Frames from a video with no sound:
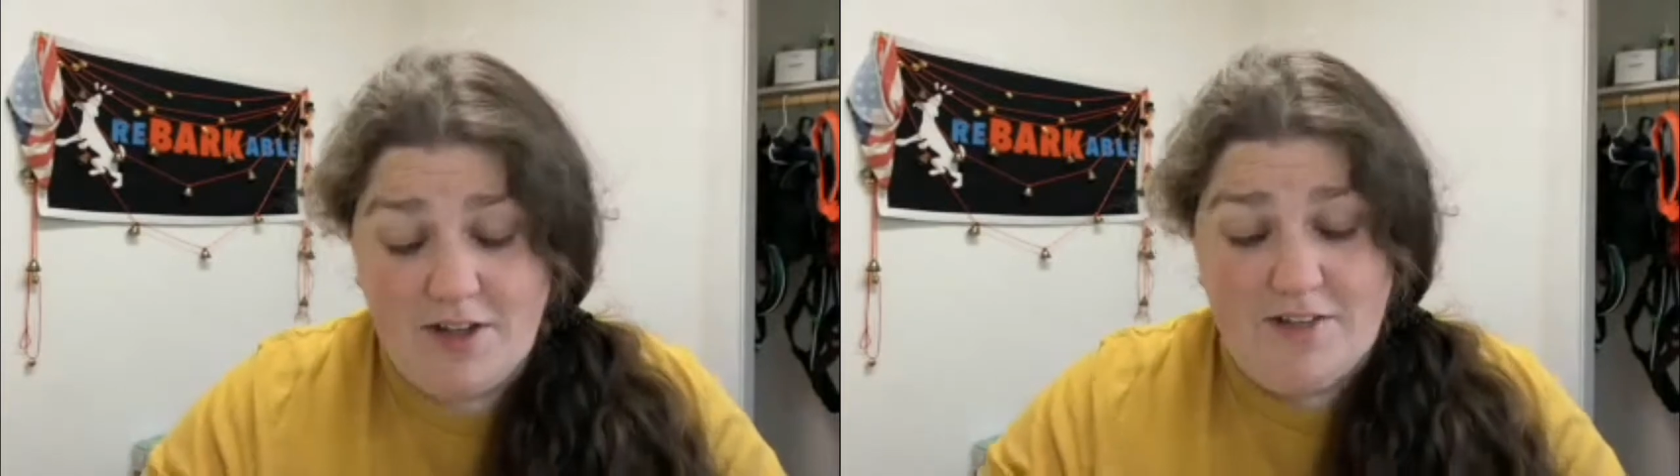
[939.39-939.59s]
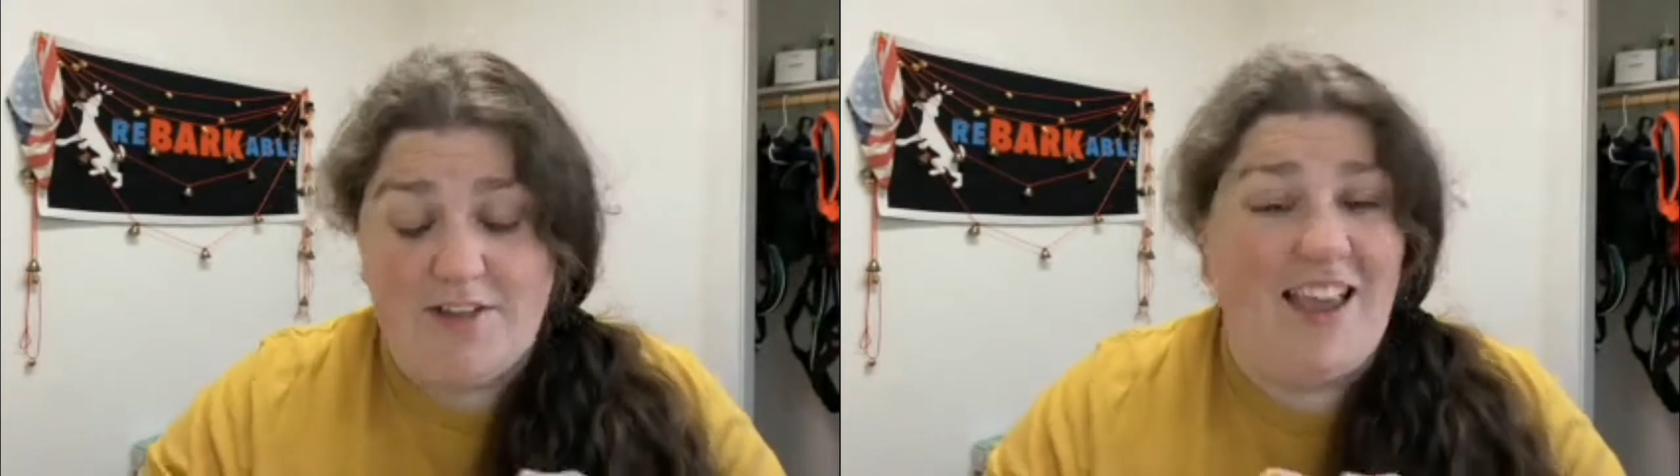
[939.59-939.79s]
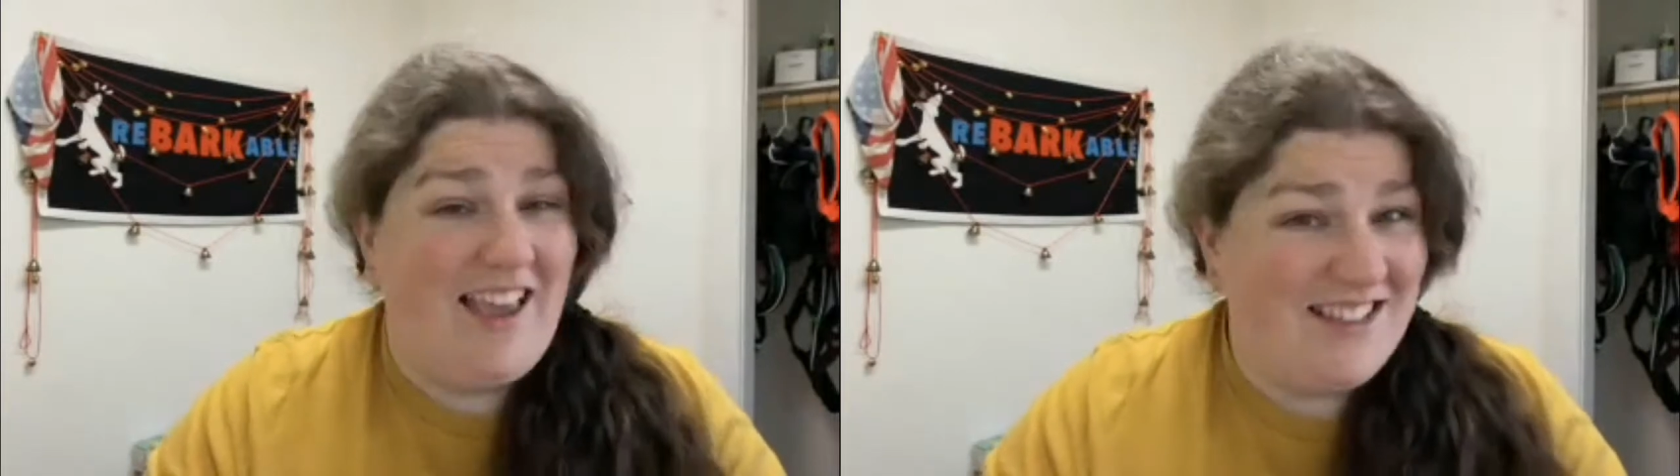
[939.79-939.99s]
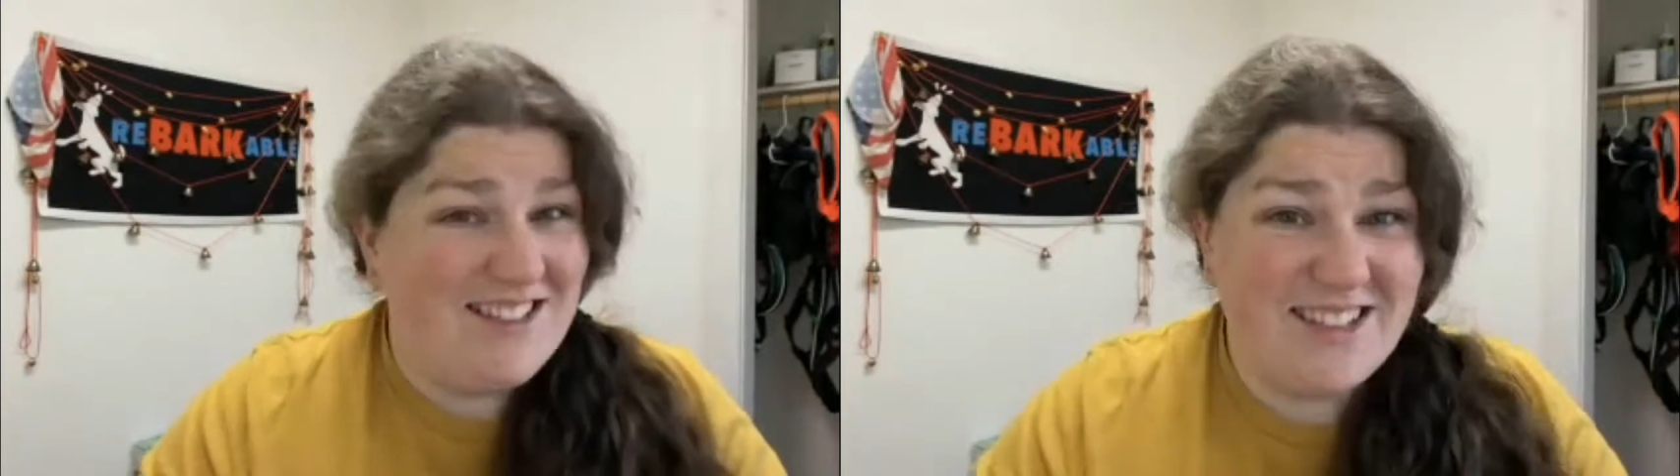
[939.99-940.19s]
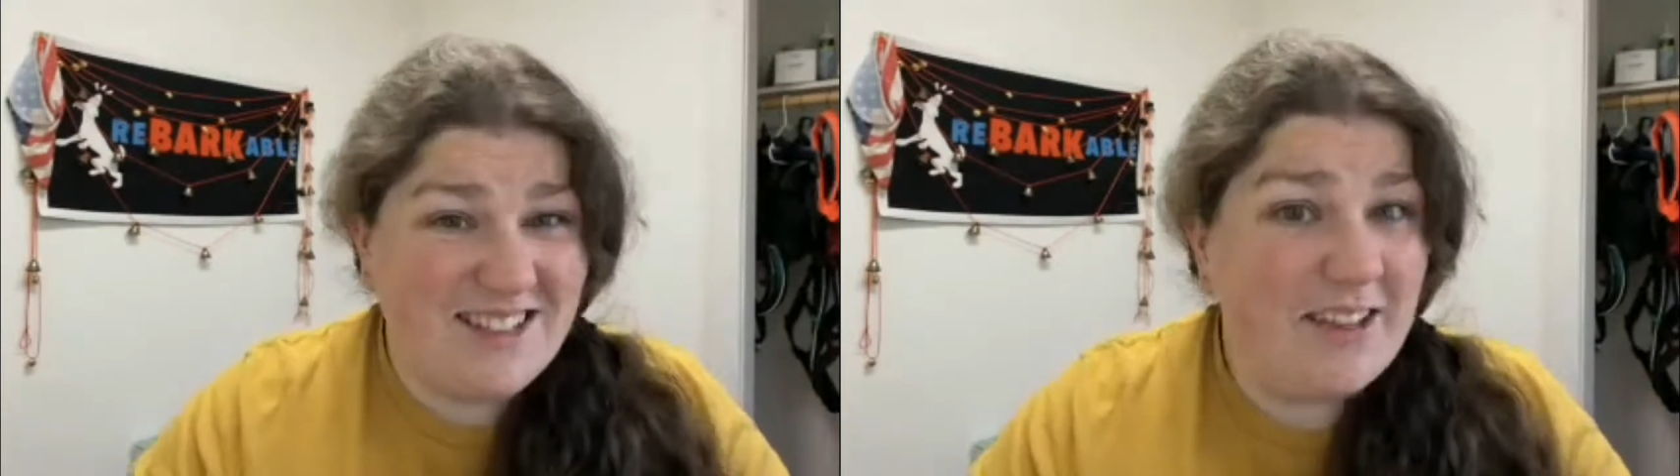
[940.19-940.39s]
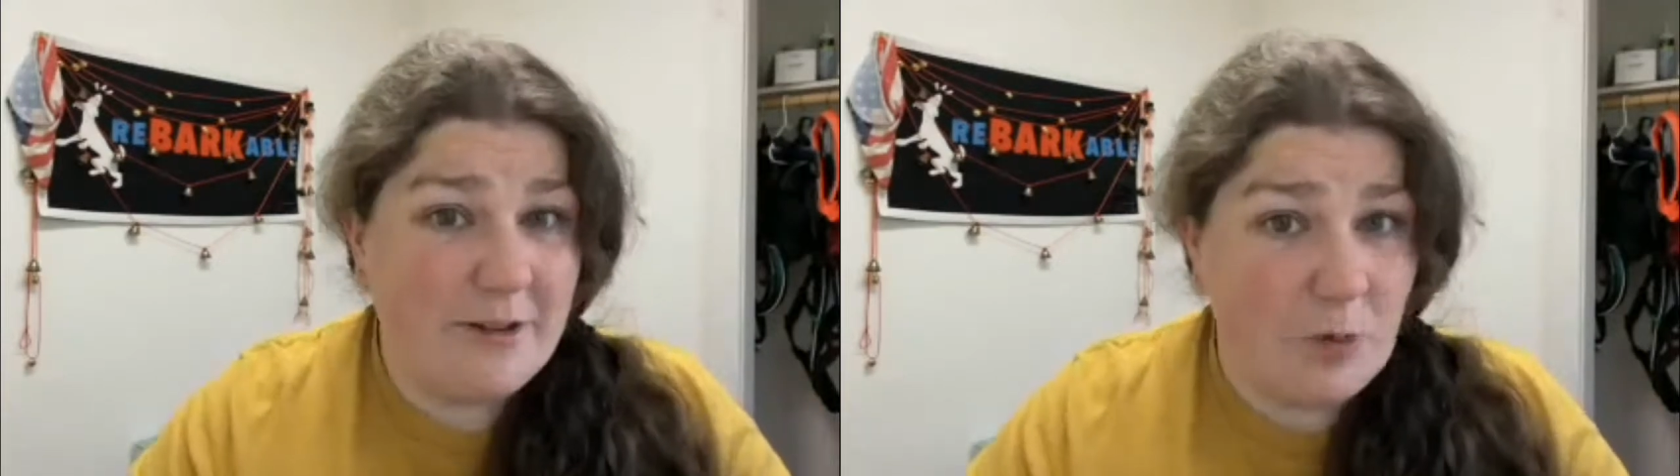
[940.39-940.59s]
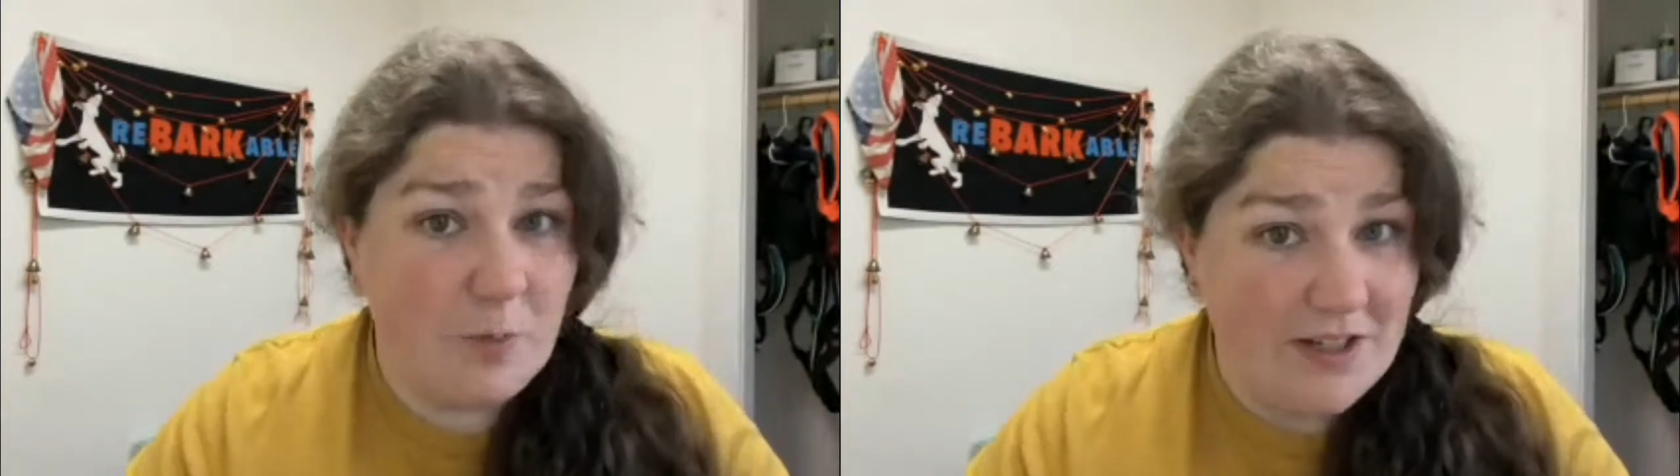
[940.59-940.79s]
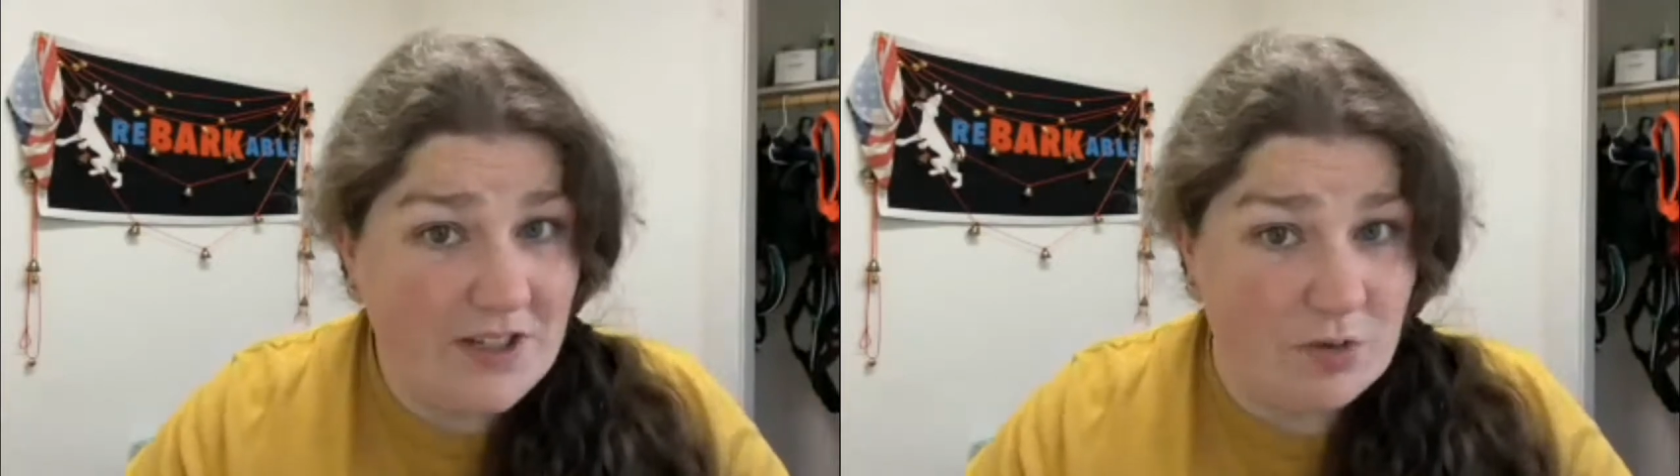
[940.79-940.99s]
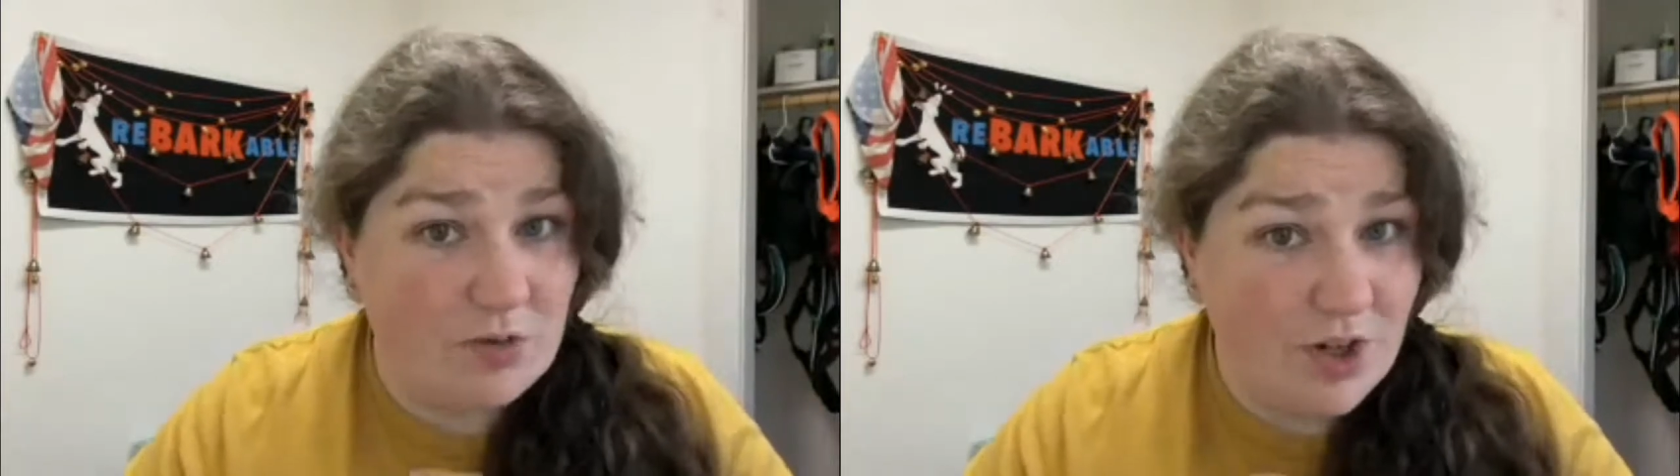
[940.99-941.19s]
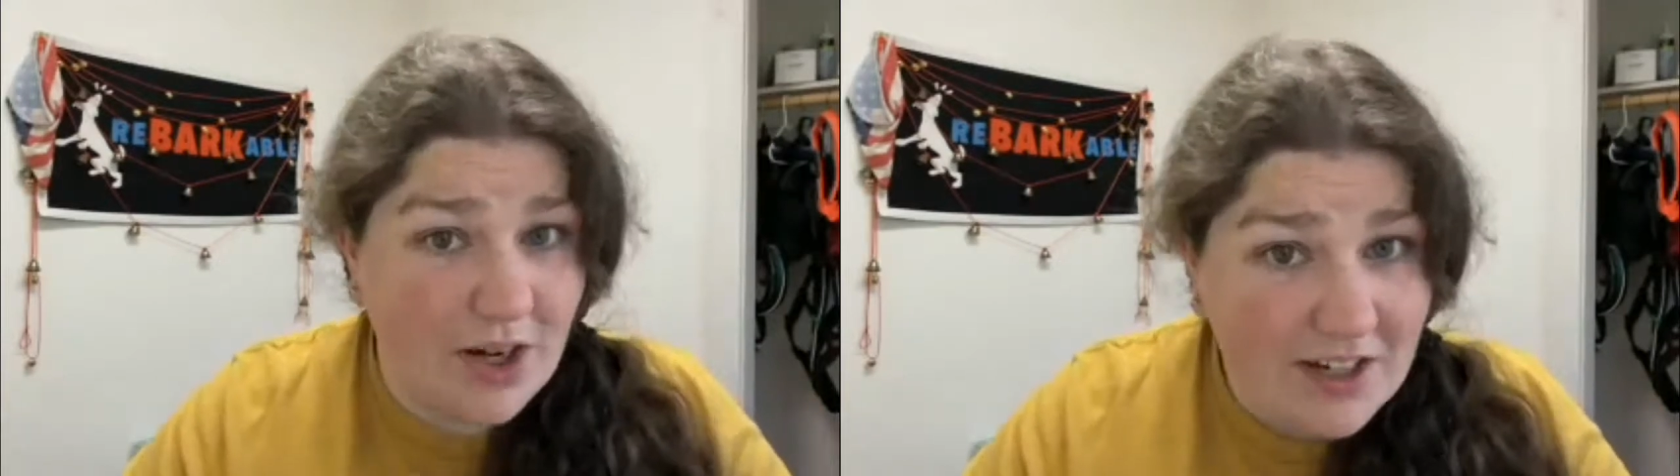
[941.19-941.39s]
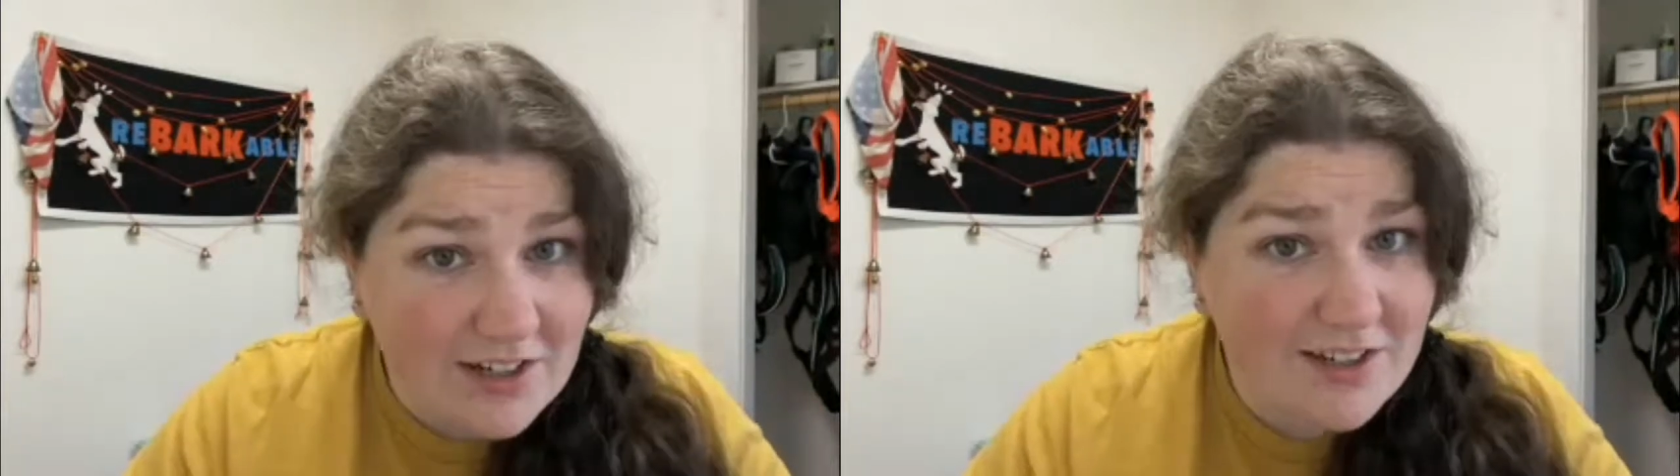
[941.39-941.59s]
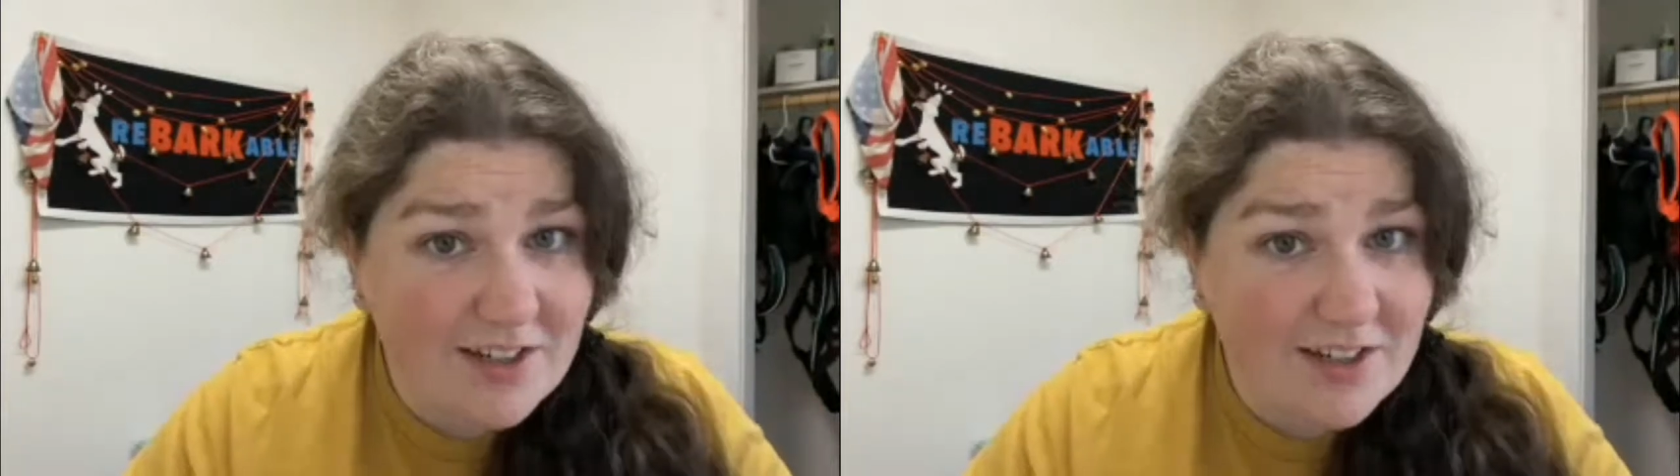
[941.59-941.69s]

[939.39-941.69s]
the easier they will be to train,